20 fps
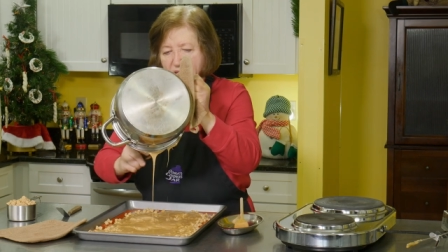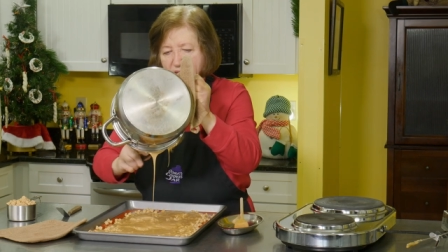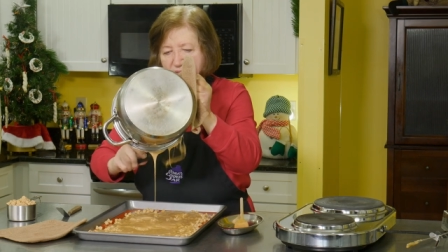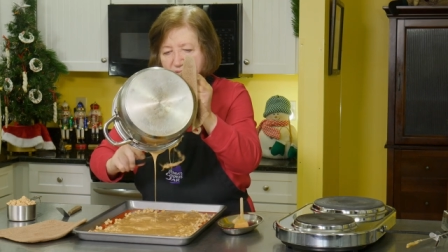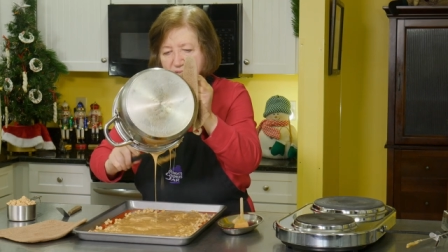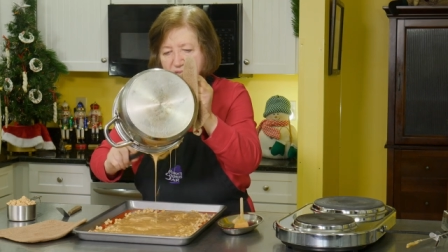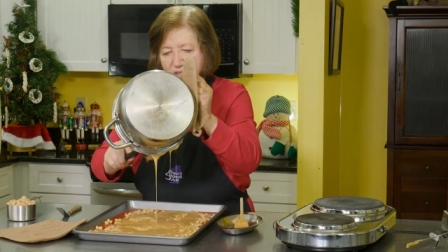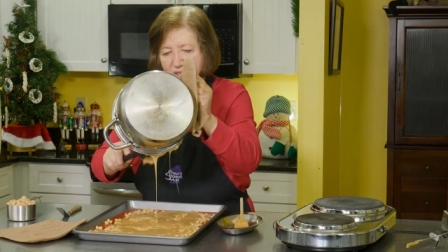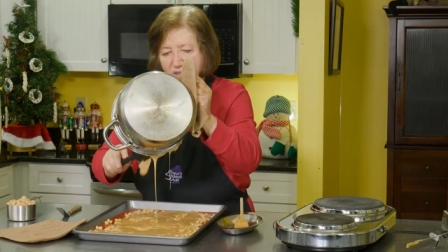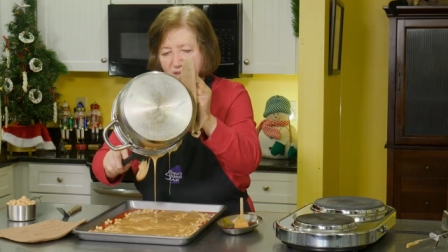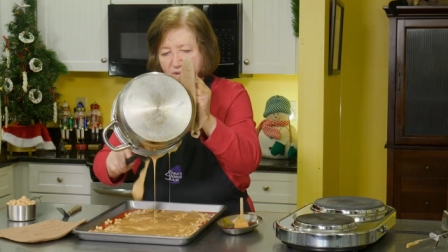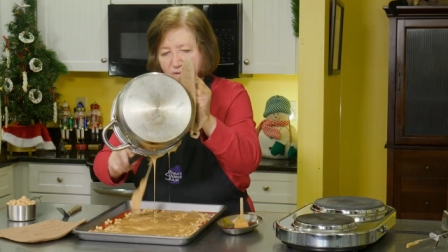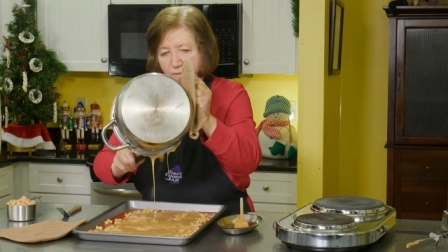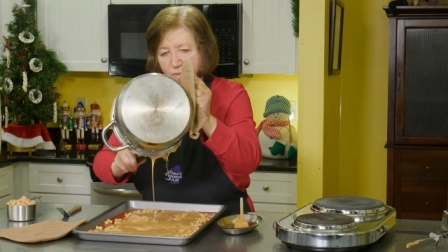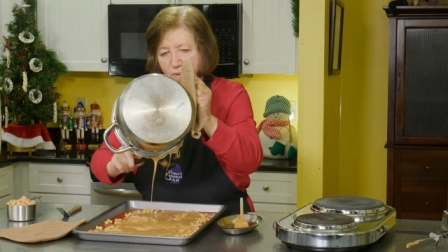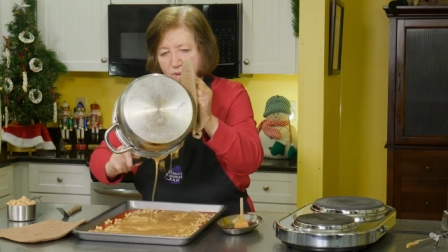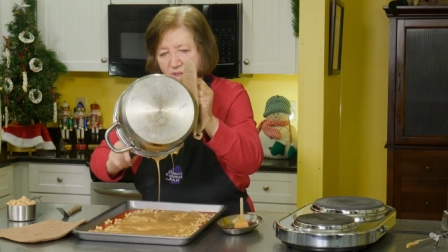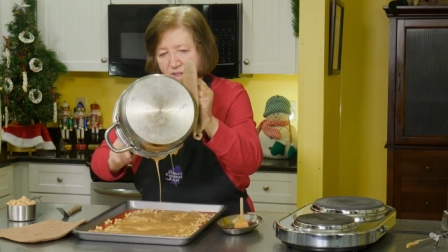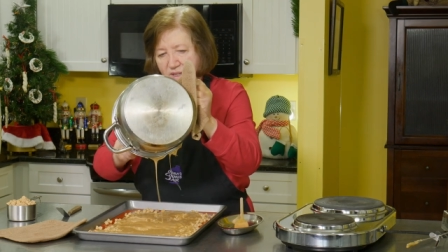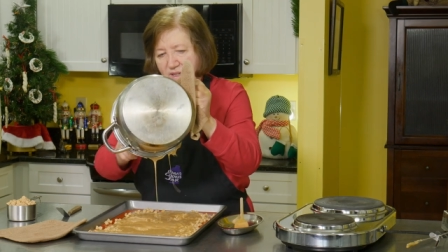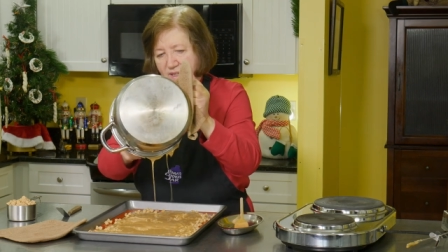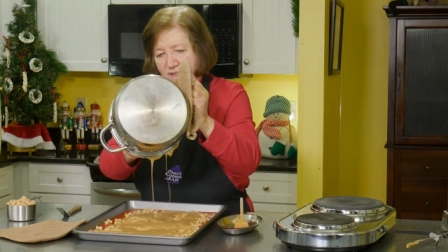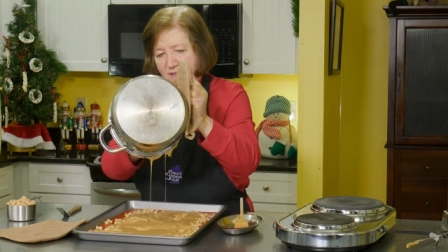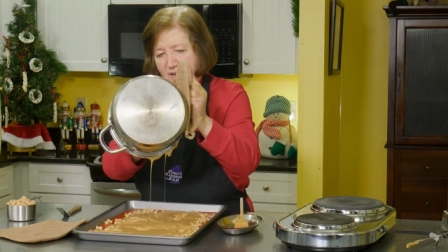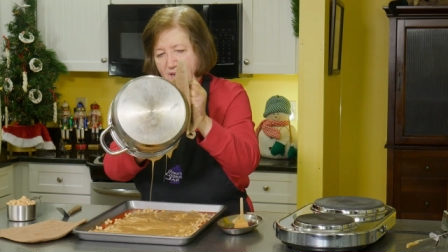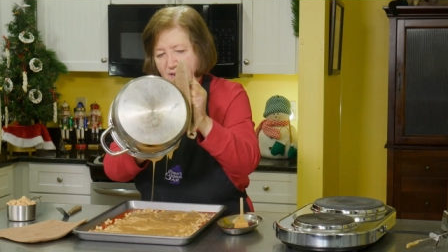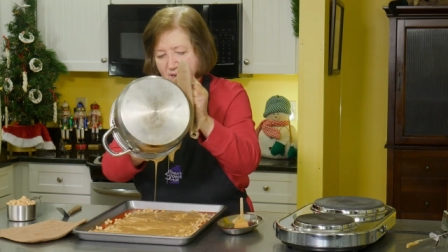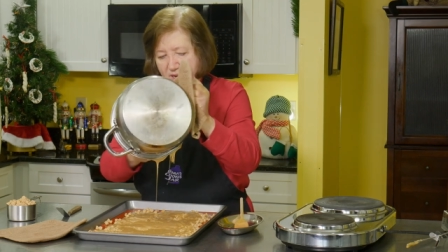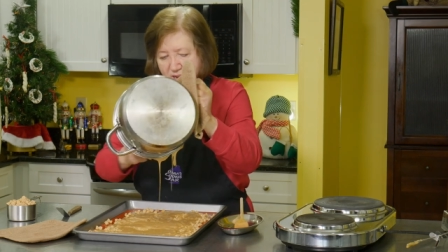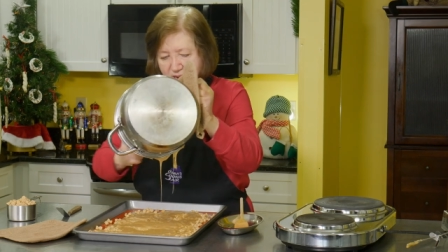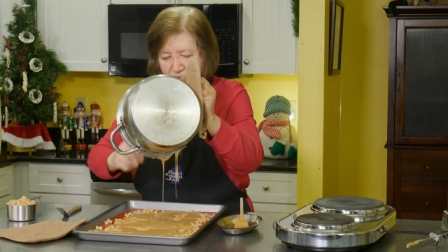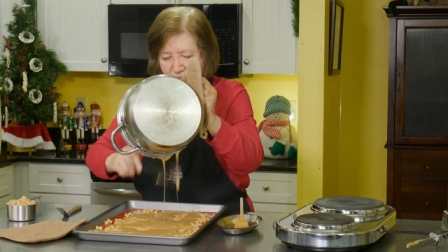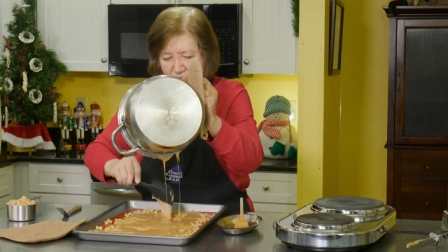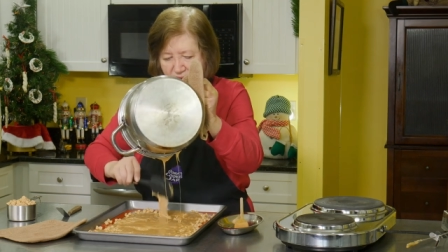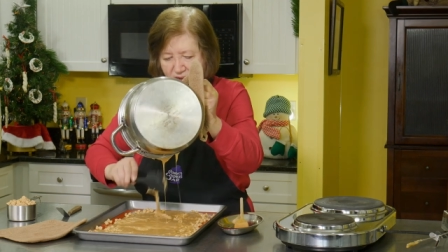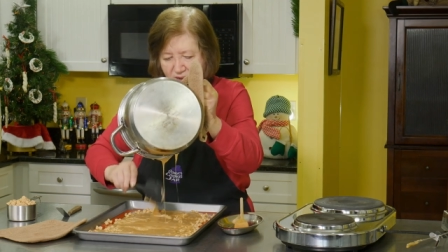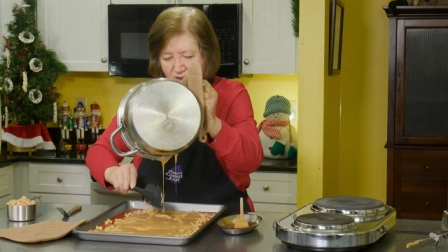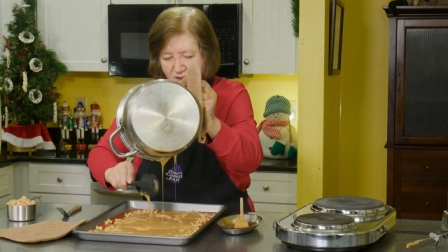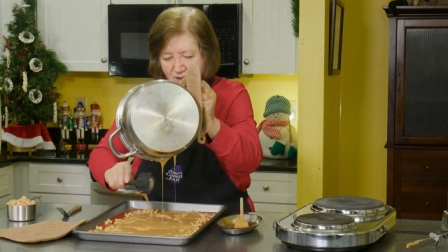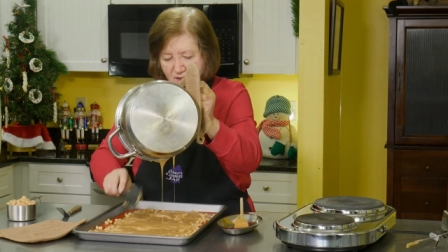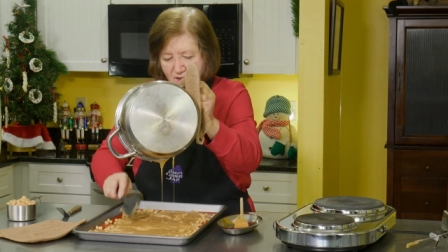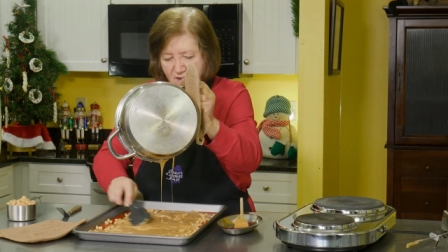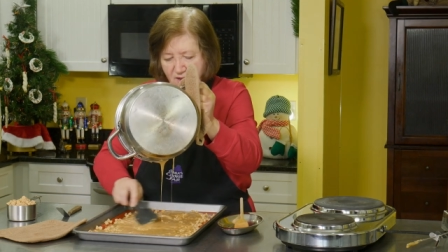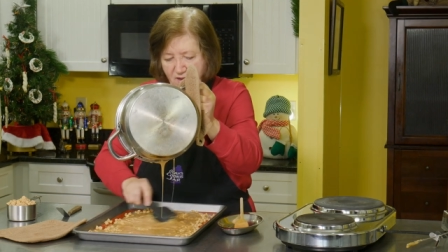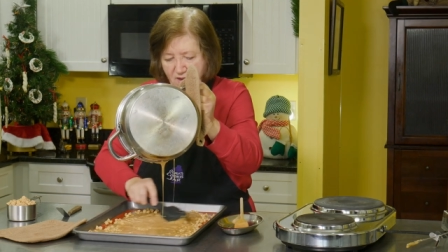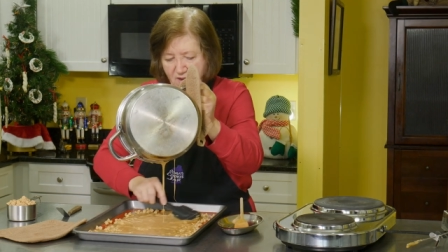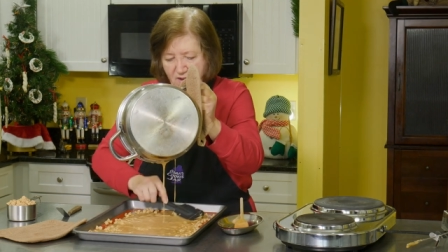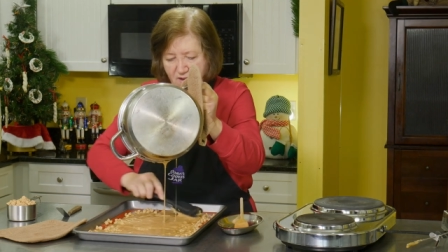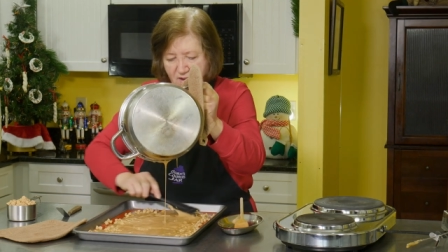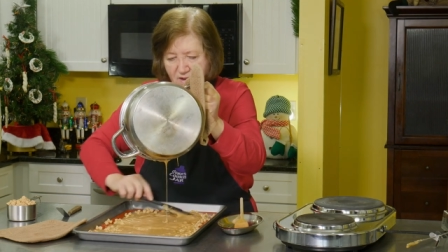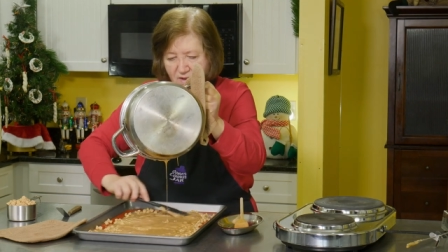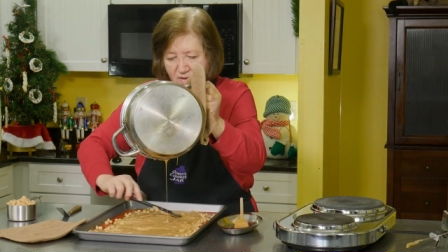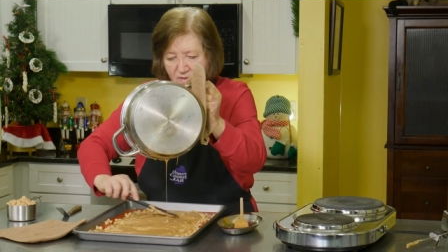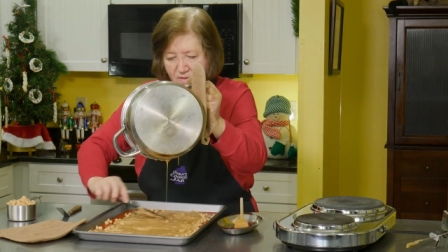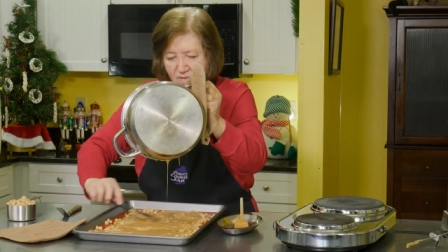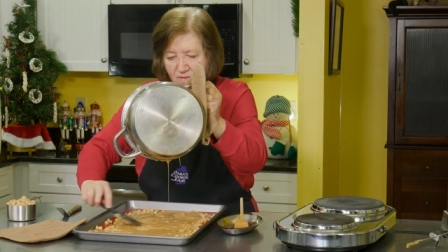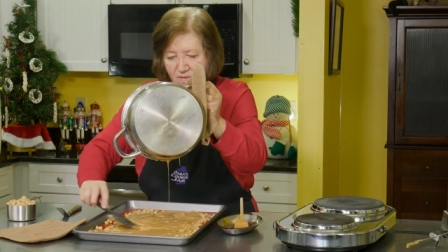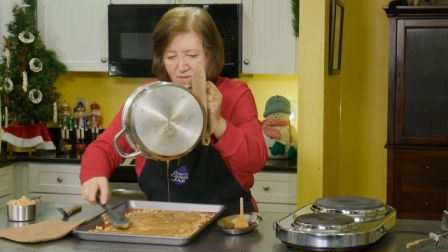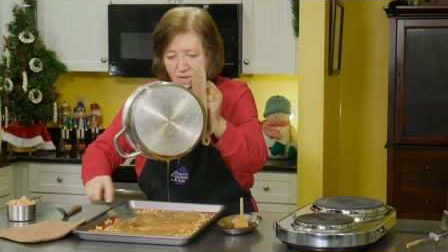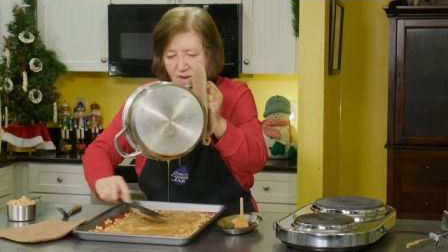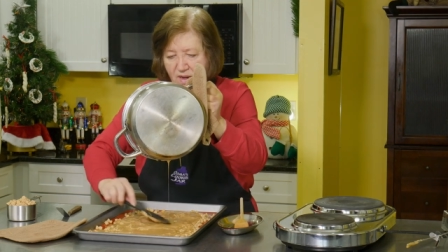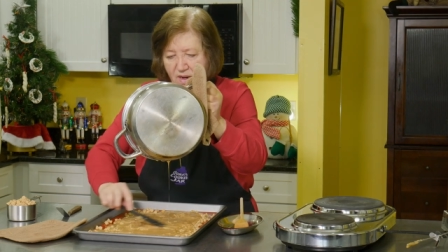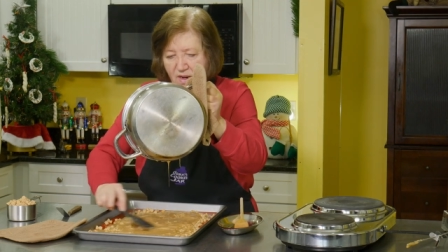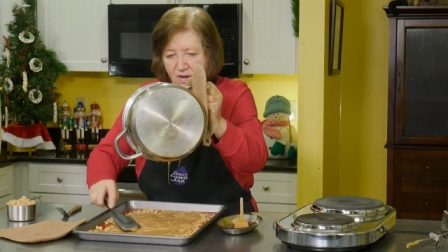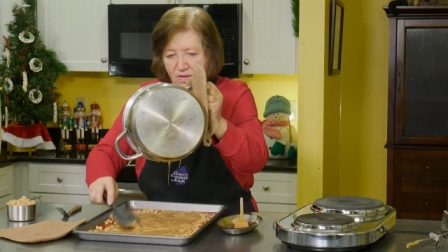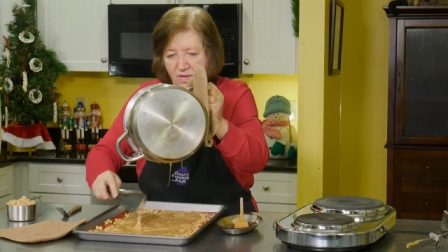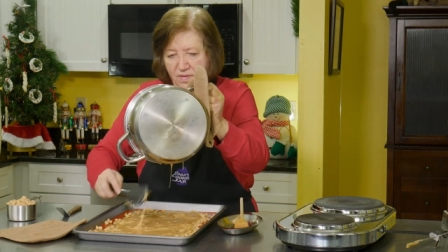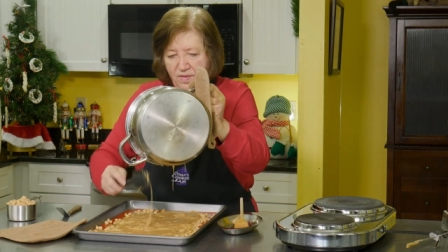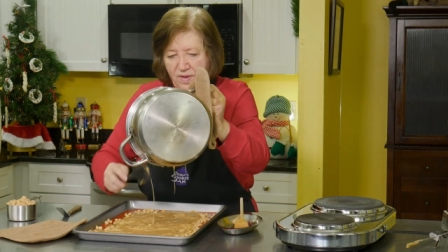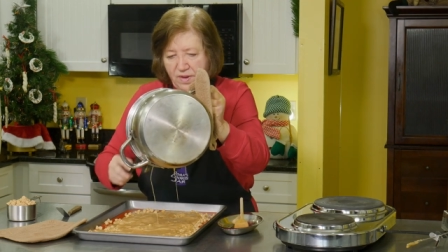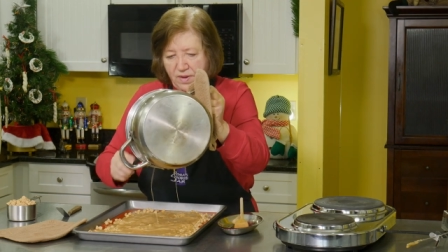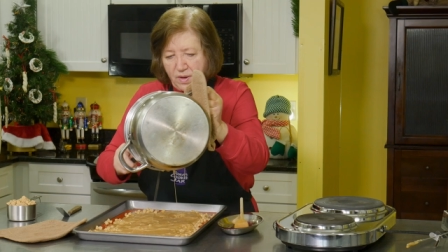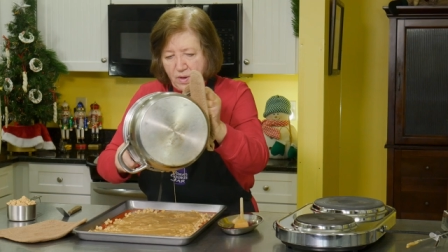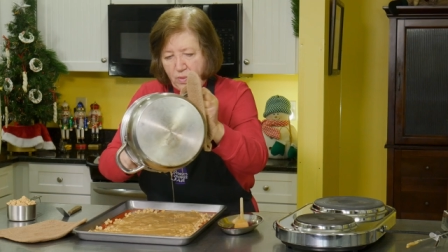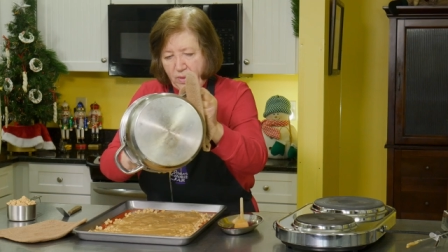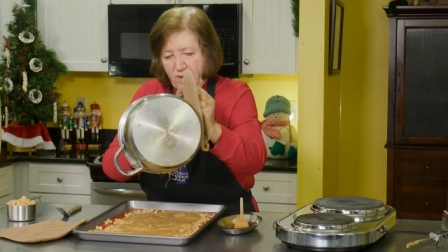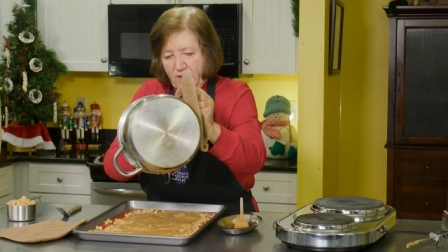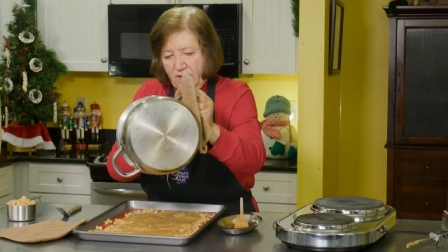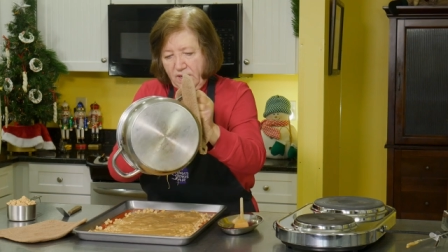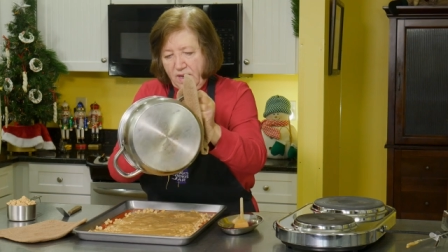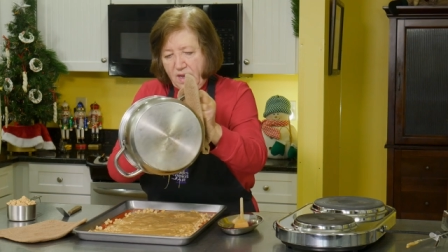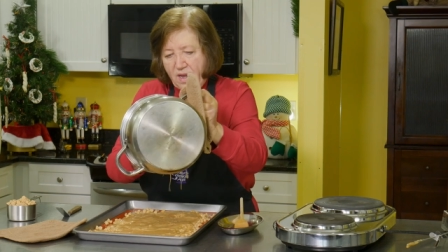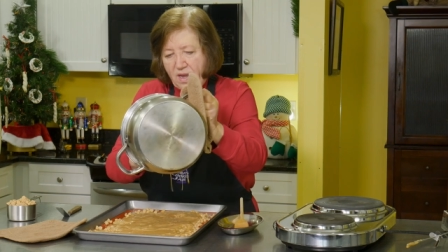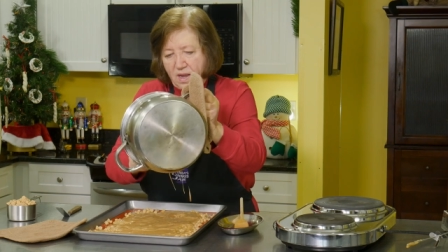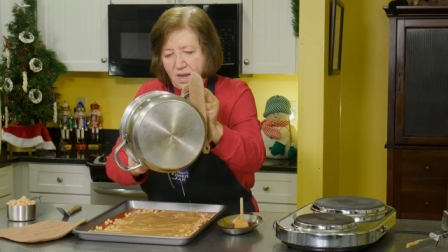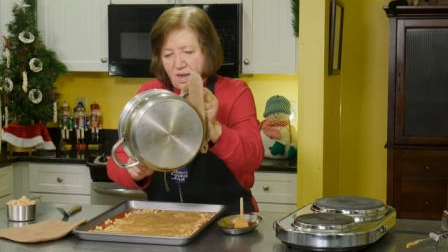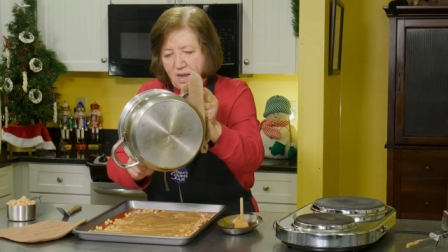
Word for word: this stuff will set. very, very quickly.